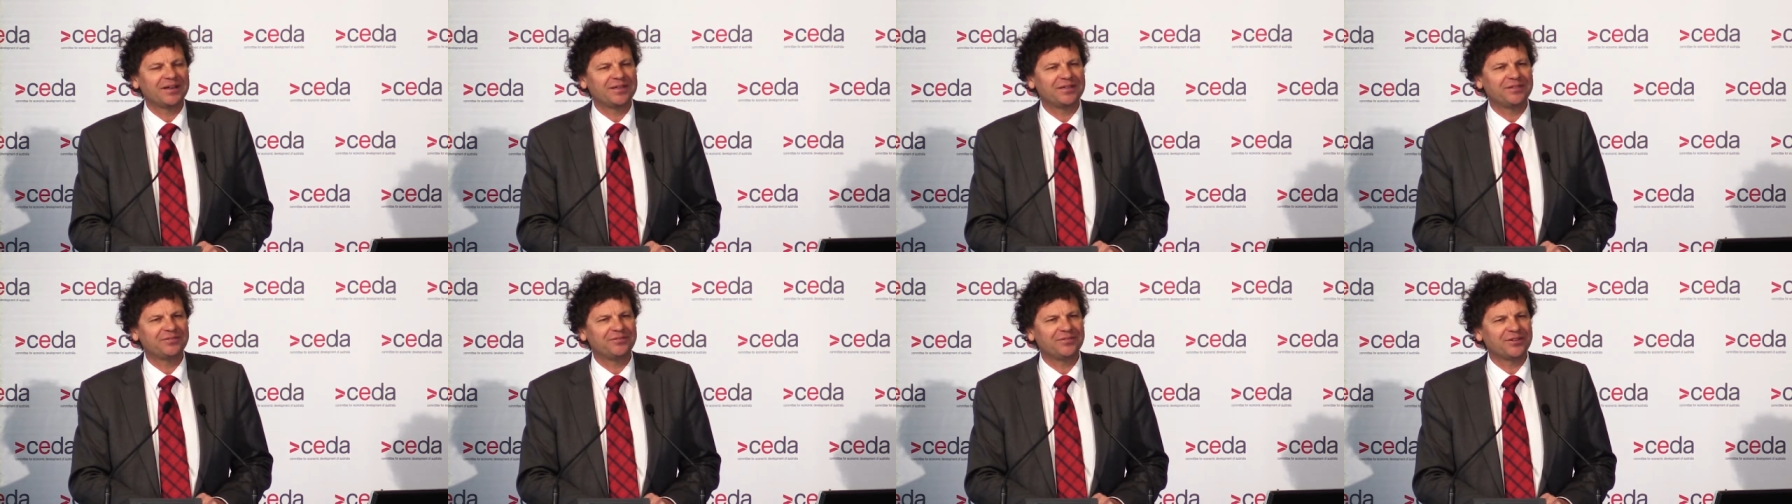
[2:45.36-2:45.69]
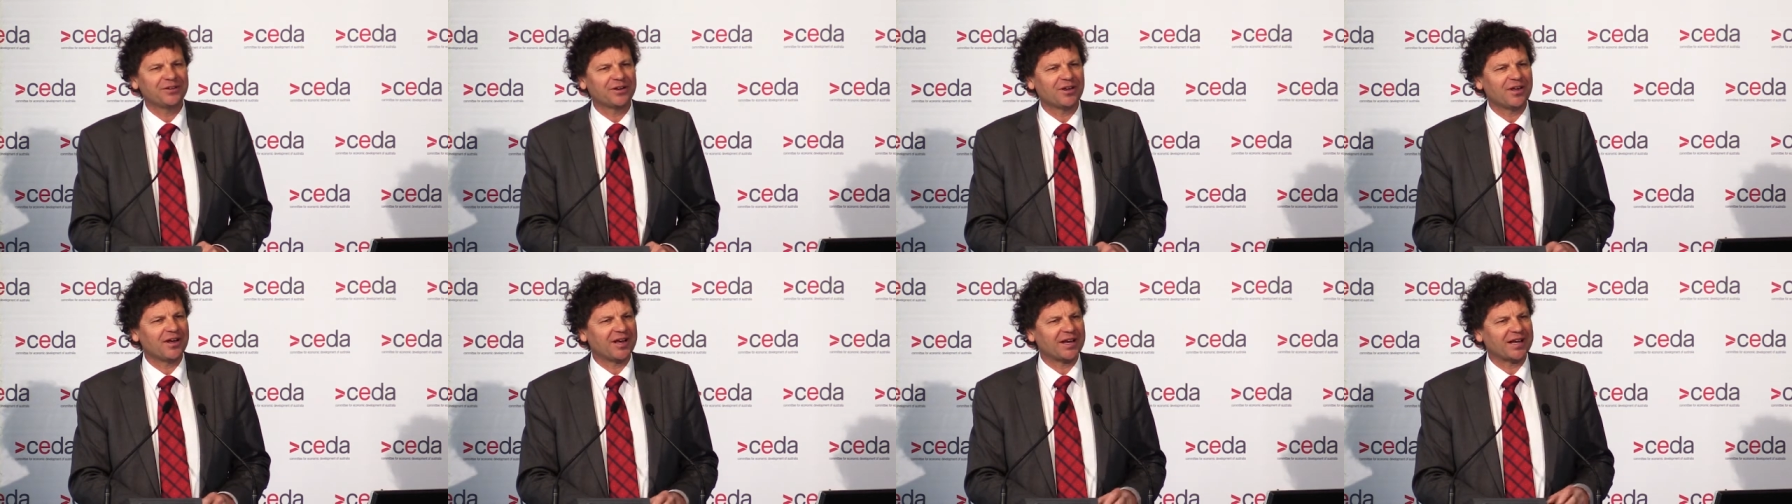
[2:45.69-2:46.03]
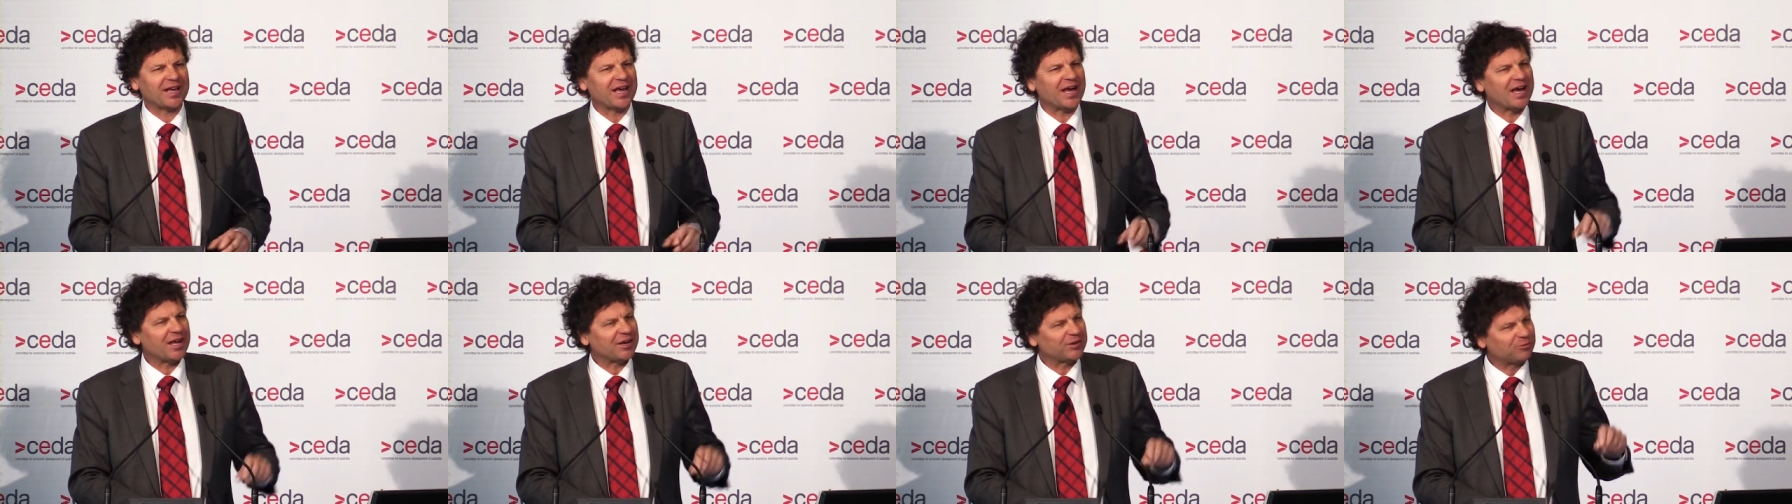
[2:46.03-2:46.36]
if you
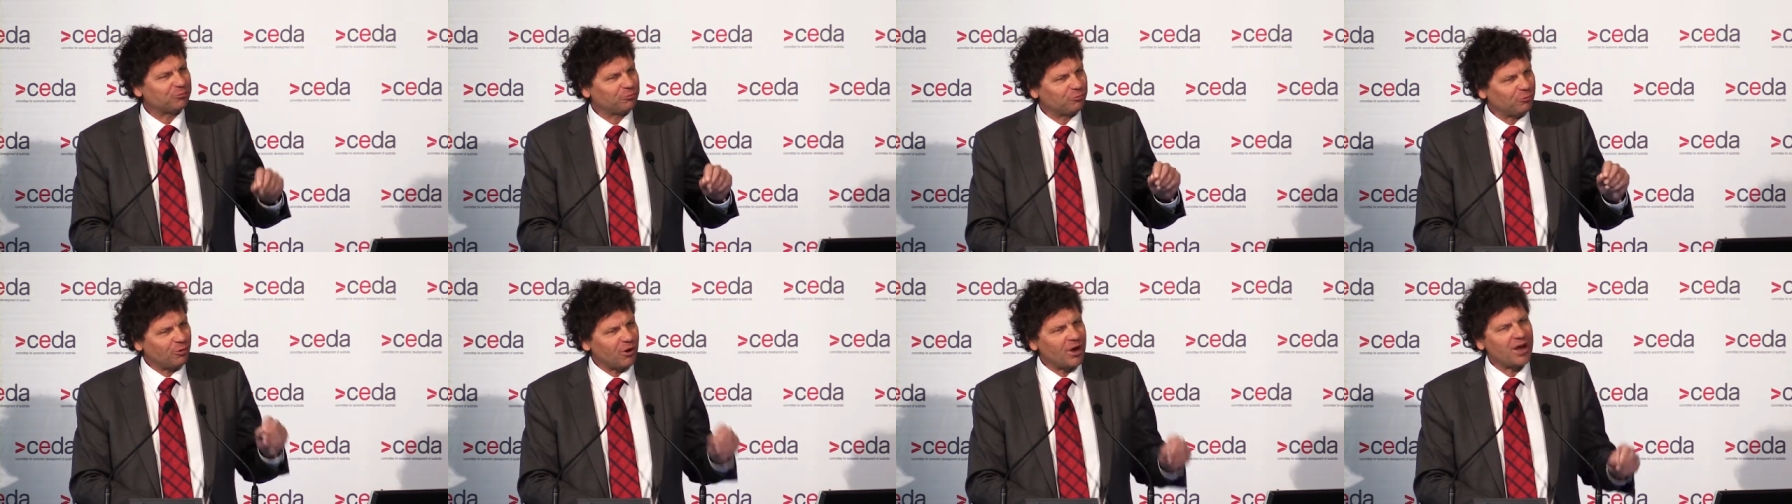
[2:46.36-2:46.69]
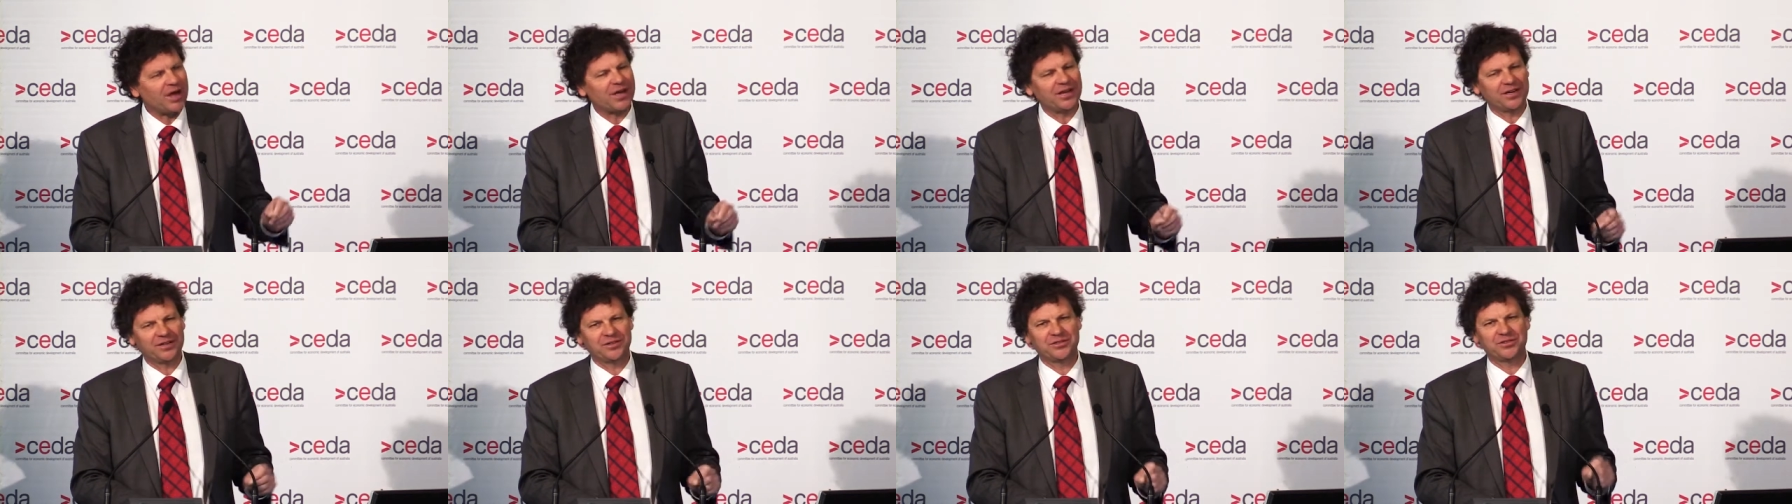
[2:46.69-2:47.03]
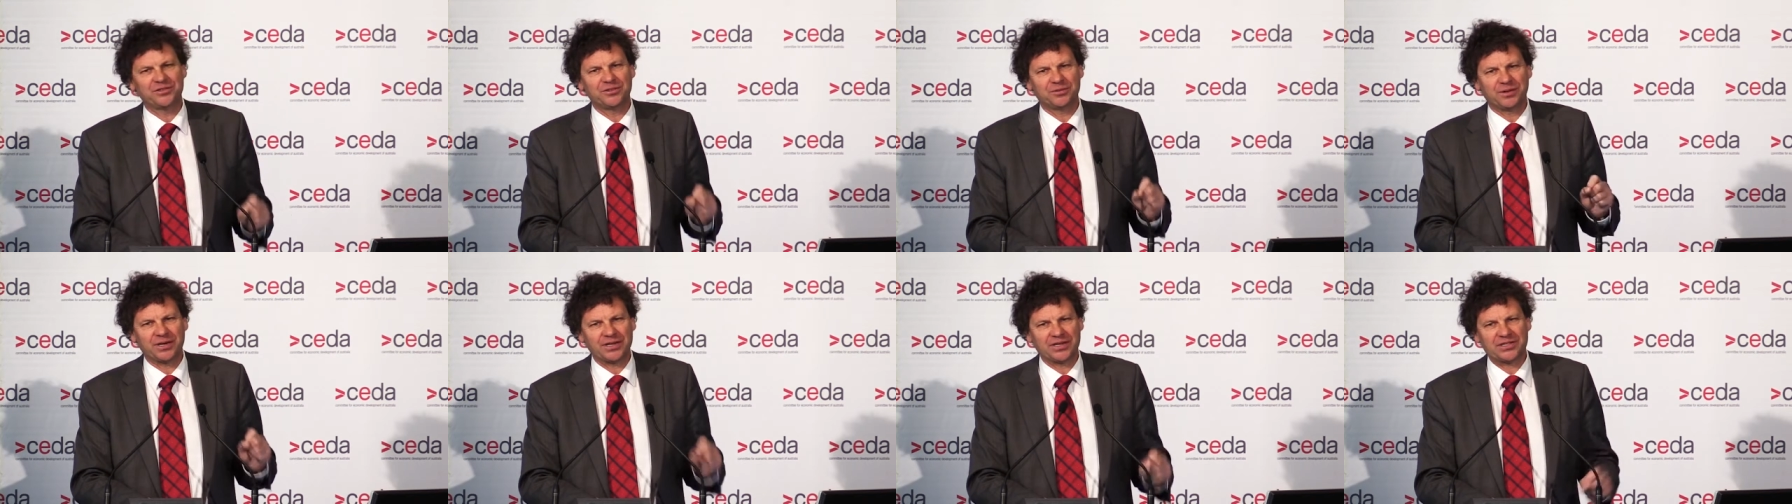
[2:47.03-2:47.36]
like, aren't wired
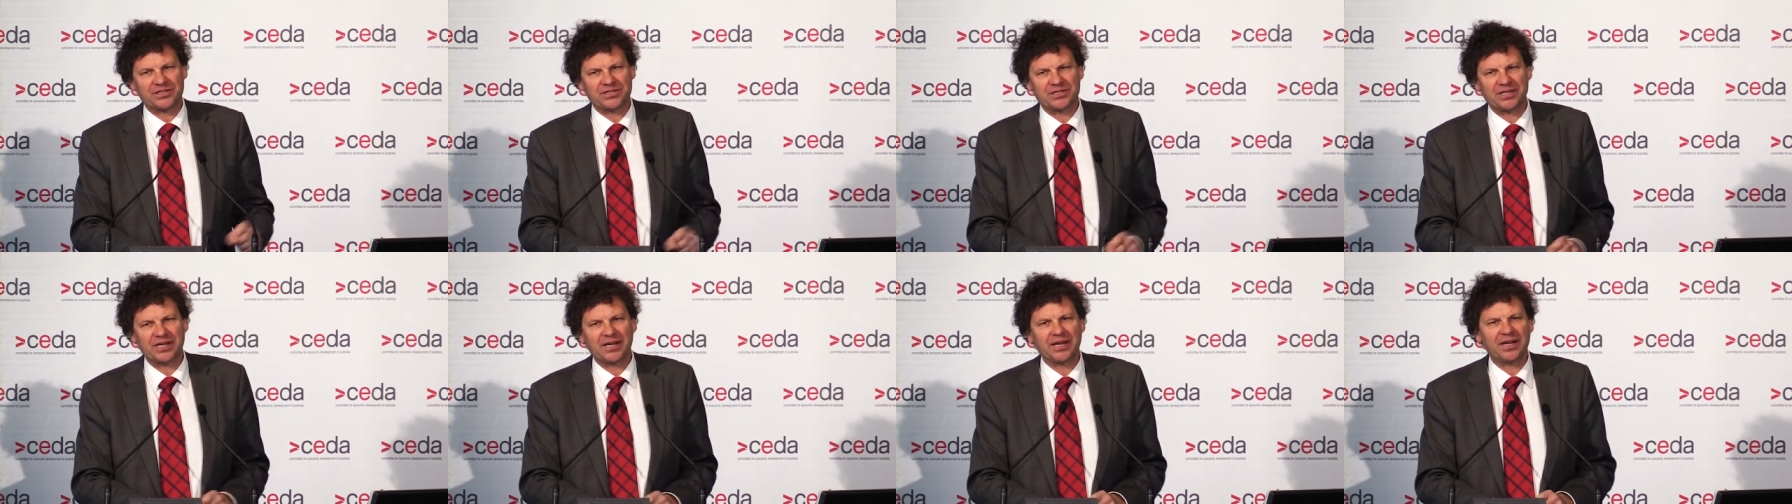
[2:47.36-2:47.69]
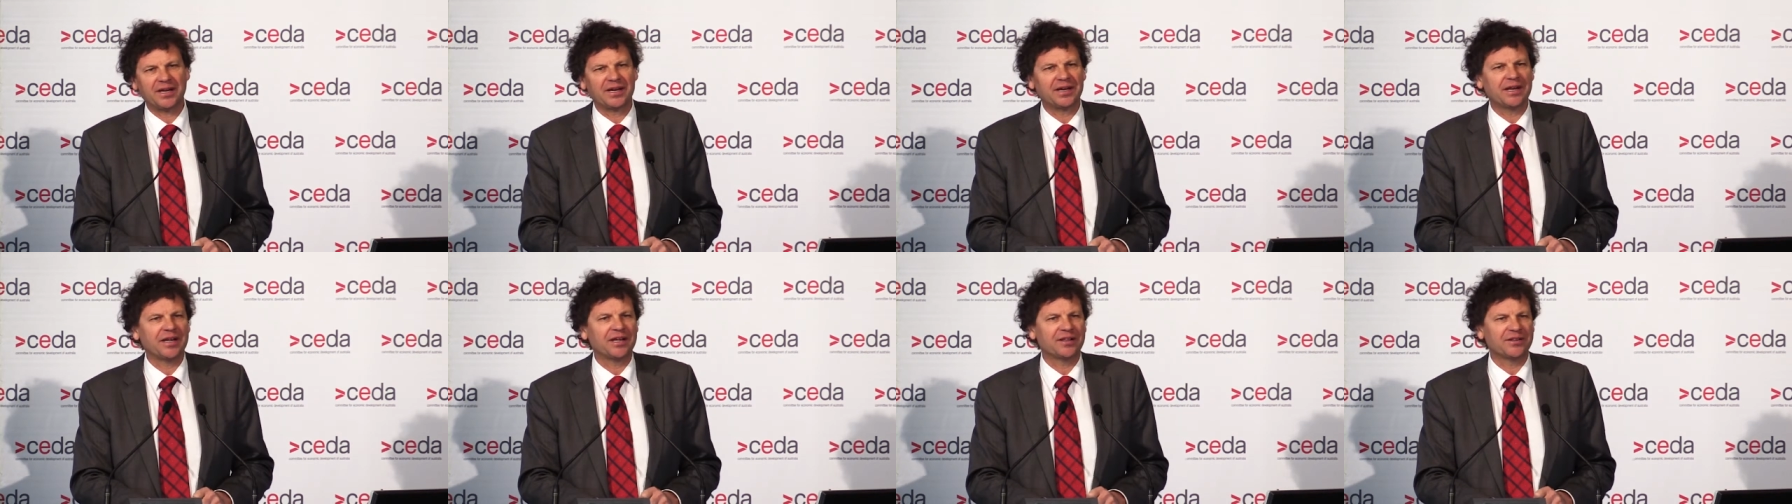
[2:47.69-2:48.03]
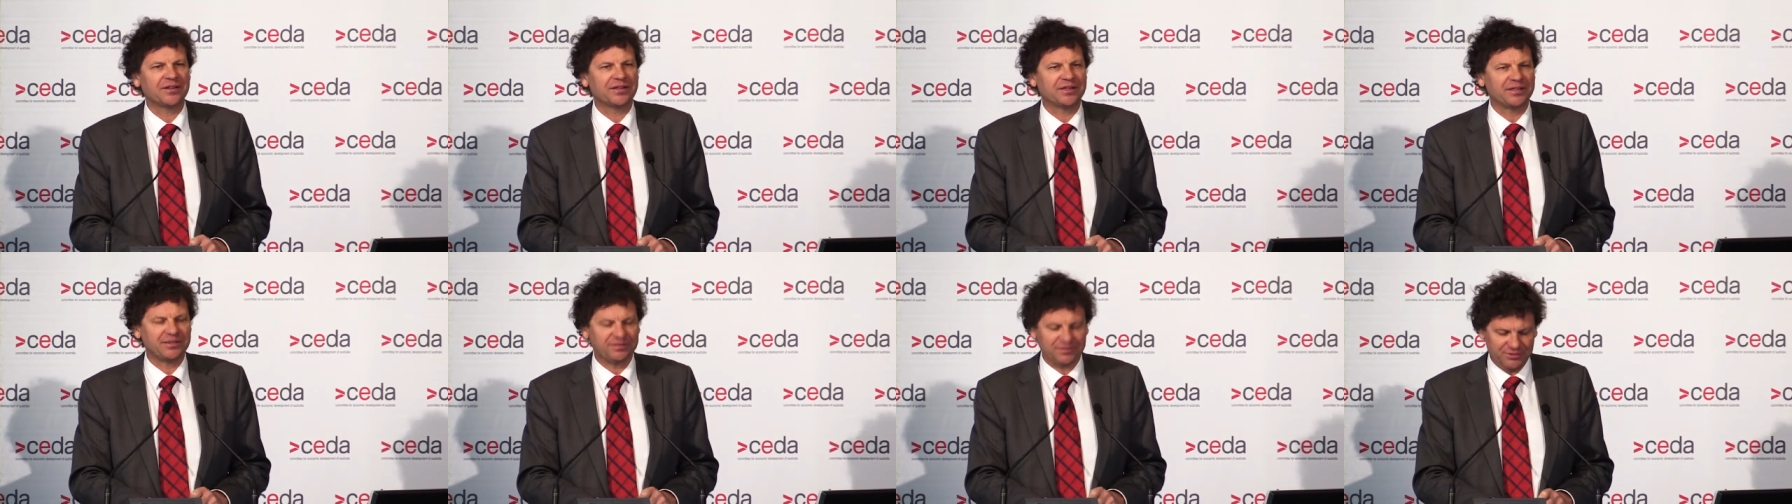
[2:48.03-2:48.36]
to understand how
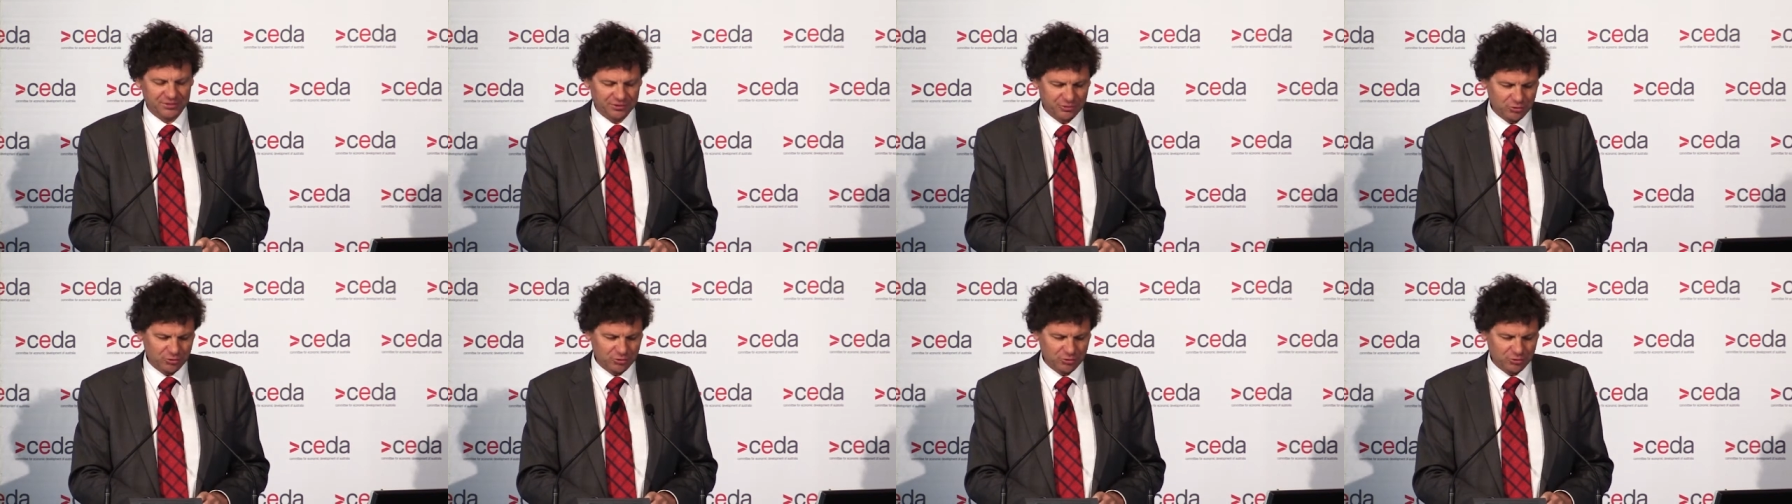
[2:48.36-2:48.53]
the